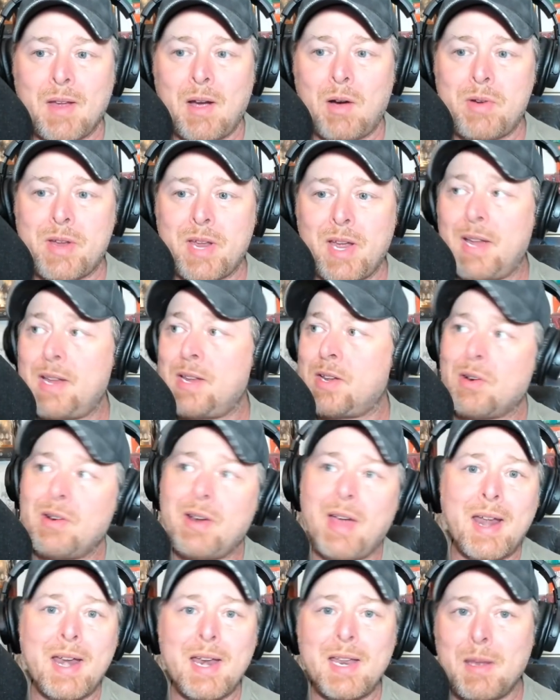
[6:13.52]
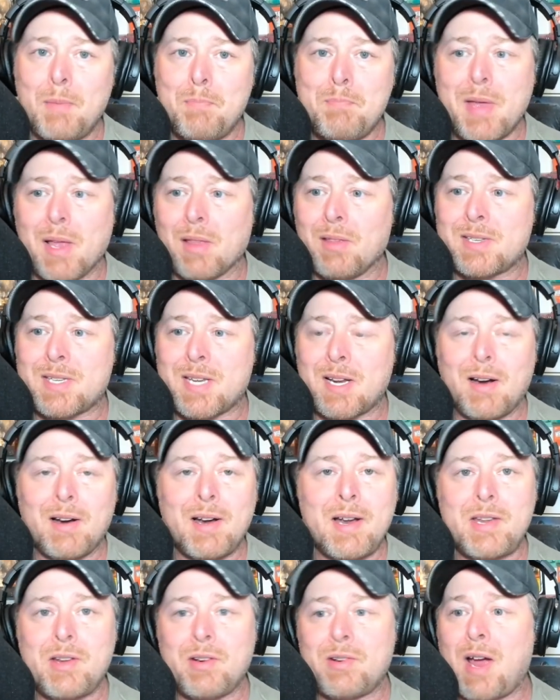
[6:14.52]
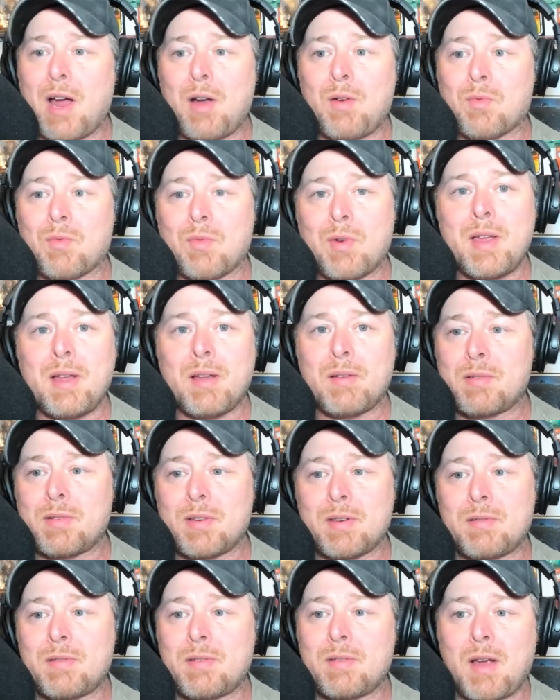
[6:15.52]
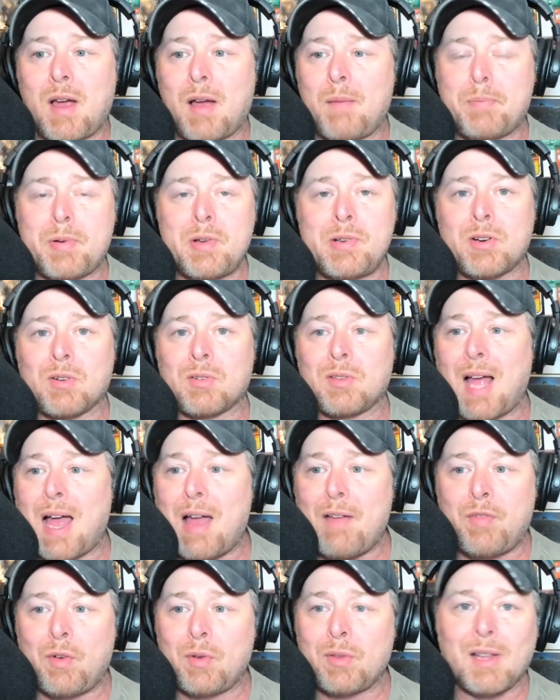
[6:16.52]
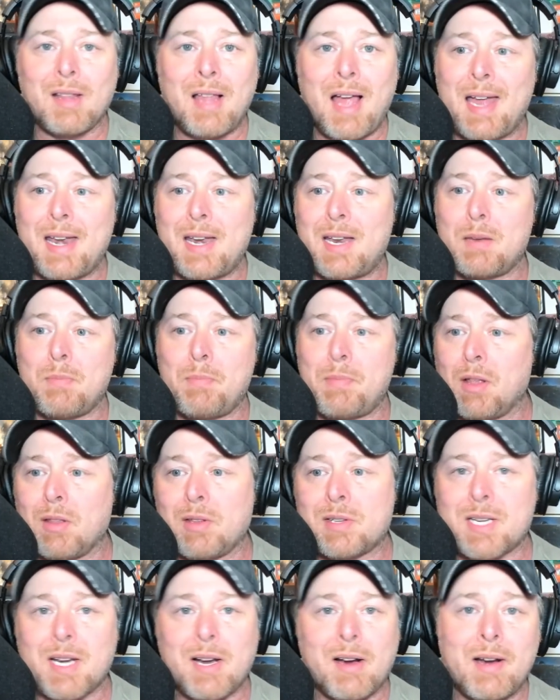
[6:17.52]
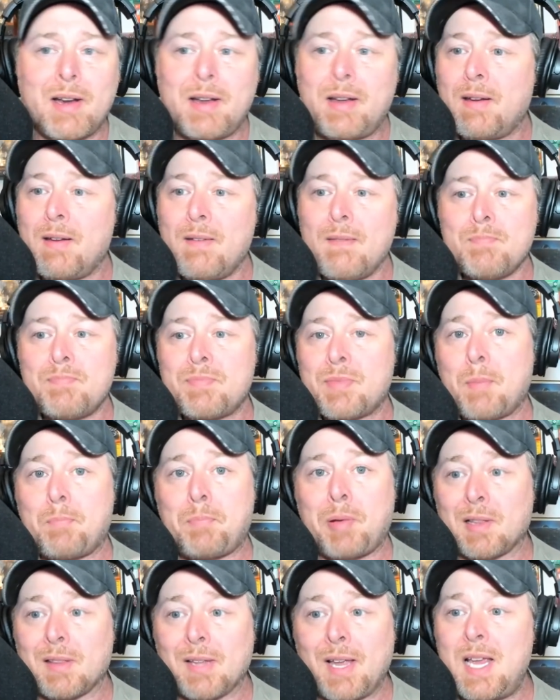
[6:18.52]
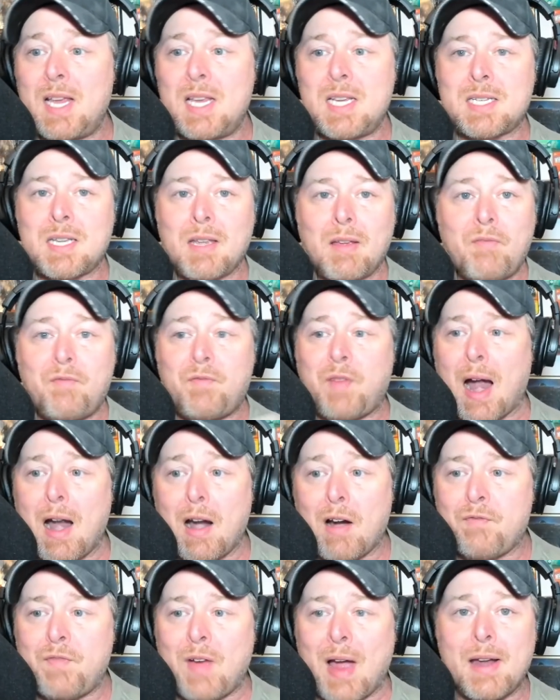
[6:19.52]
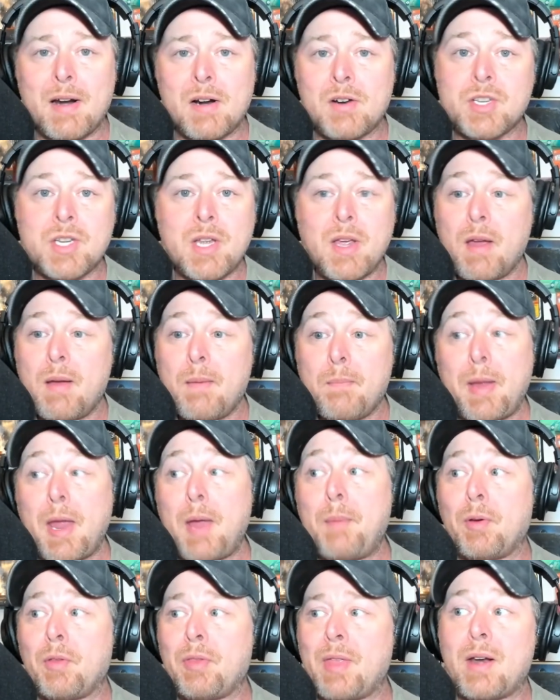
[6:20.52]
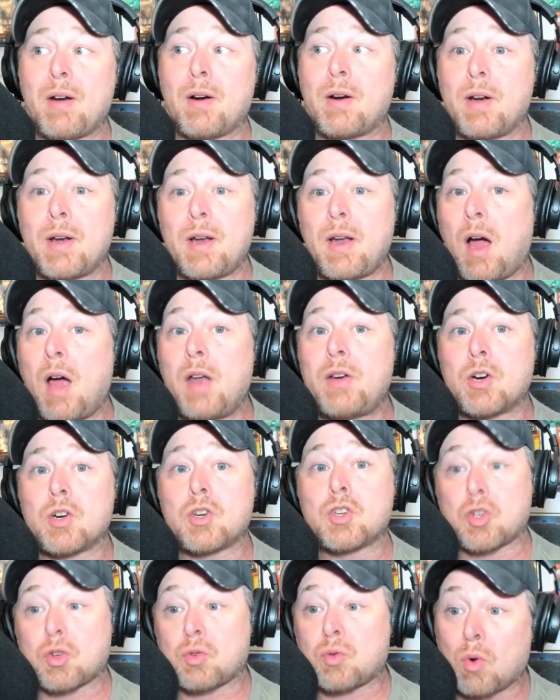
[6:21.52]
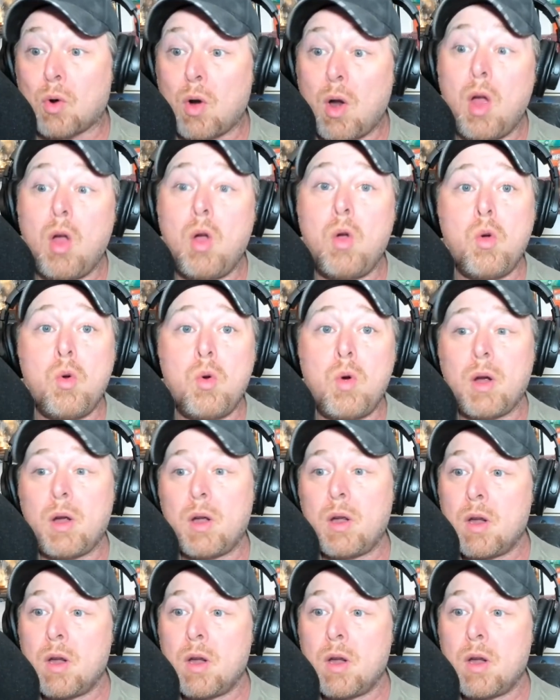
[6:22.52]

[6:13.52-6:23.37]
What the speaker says: Okay? You're not in the military. You're not putting your life on the line in the military. Police, firefighters, people that are under true